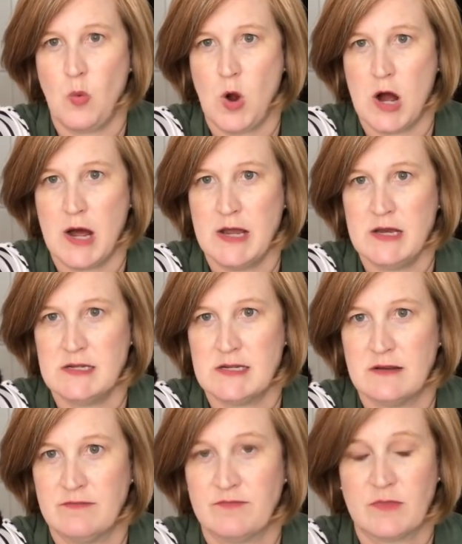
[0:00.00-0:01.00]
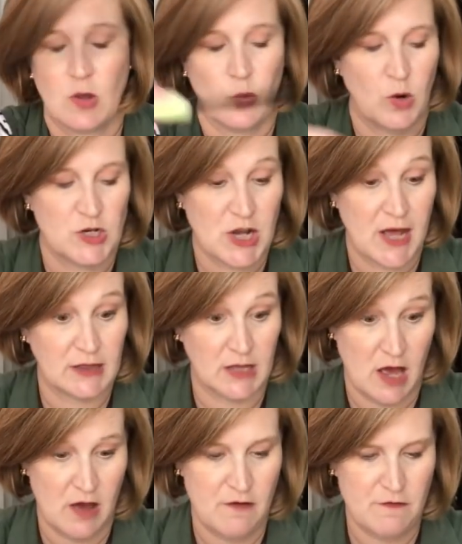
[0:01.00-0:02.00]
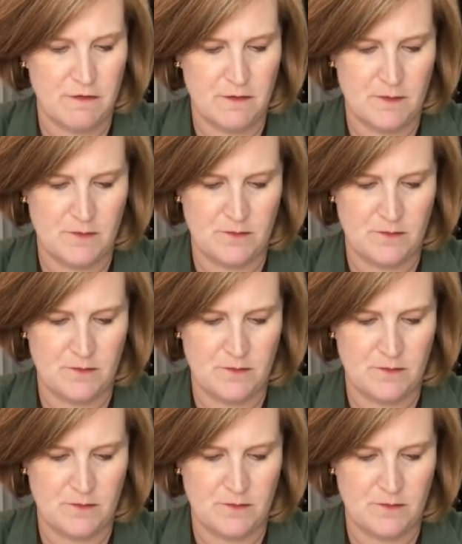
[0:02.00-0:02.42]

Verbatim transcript: wand, which I love.